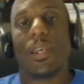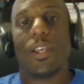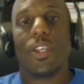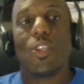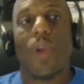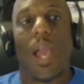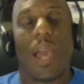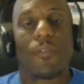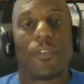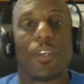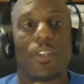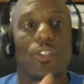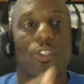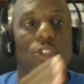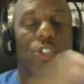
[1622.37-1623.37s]
you have
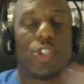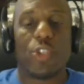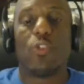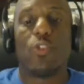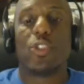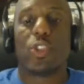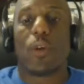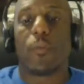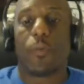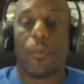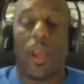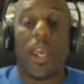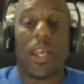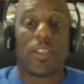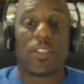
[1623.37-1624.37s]
to choose your
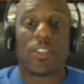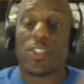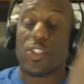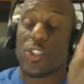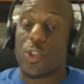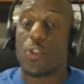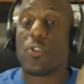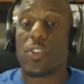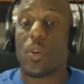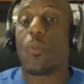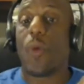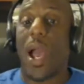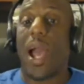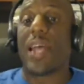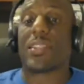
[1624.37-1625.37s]
friends and choose them
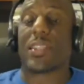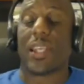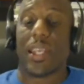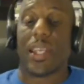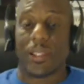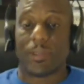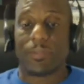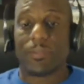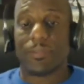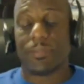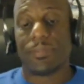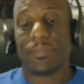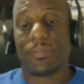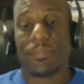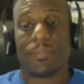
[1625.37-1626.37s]
wisely.
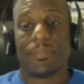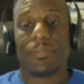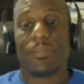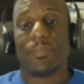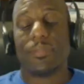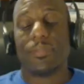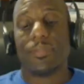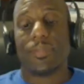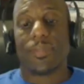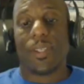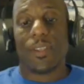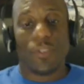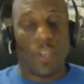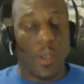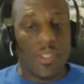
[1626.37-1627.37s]

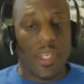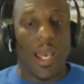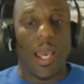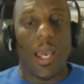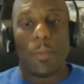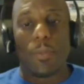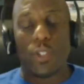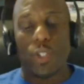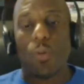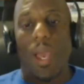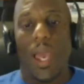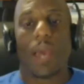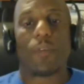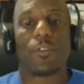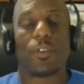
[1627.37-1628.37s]
Sometimes you
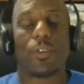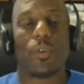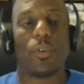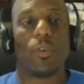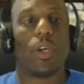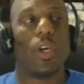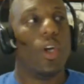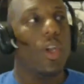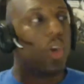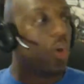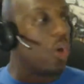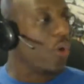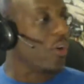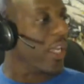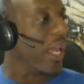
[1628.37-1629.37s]
have to
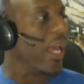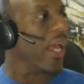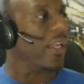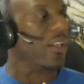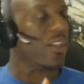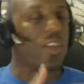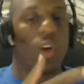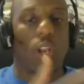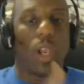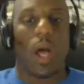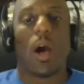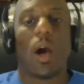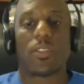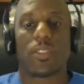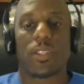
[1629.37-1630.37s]
look at your
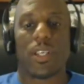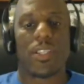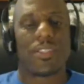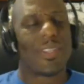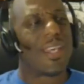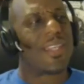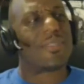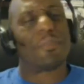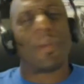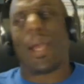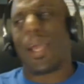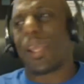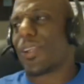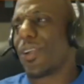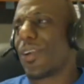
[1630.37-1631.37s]
closet and says,
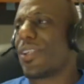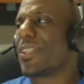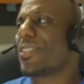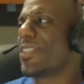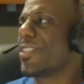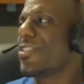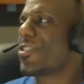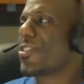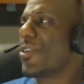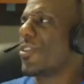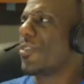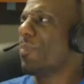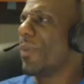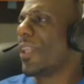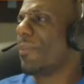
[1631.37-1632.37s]
my goodness, this
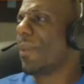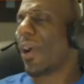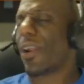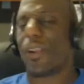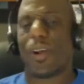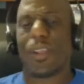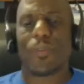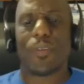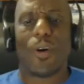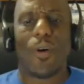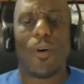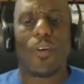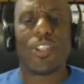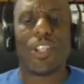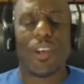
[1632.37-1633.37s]
suit's been in my closet for a
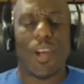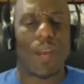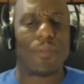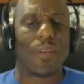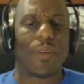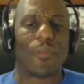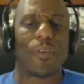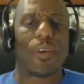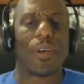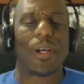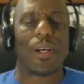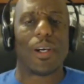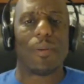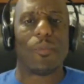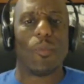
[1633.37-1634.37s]
whole year. I've never
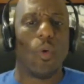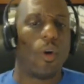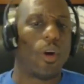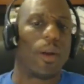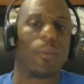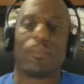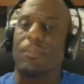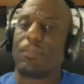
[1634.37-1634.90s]
wore it.